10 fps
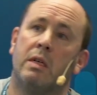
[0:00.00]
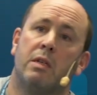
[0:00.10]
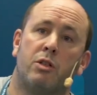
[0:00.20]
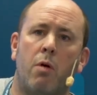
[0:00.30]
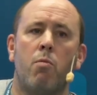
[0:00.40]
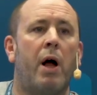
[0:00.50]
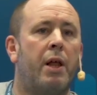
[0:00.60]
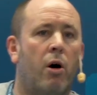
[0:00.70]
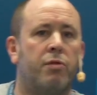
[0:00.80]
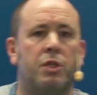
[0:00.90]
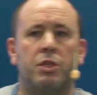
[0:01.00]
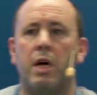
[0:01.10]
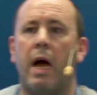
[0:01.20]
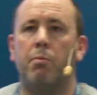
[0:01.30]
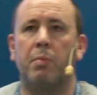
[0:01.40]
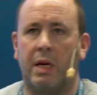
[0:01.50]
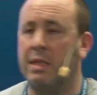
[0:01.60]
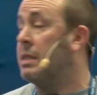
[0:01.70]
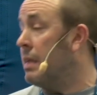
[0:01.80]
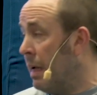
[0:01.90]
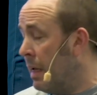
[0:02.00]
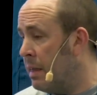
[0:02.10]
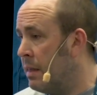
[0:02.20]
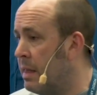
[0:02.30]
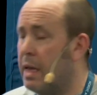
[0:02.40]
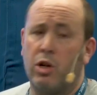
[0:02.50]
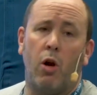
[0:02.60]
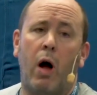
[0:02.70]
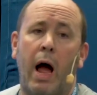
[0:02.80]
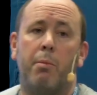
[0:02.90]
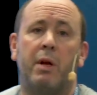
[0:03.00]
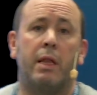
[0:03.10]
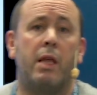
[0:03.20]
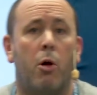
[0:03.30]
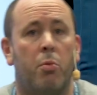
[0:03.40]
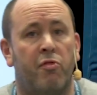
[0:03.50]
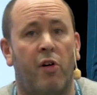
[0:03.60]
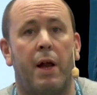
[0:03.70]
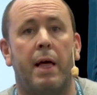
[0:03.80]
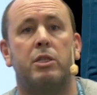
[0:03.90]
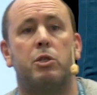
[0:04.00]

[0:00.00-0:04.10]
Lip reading: don't write it off just yet, because there's a lot happening in the open finance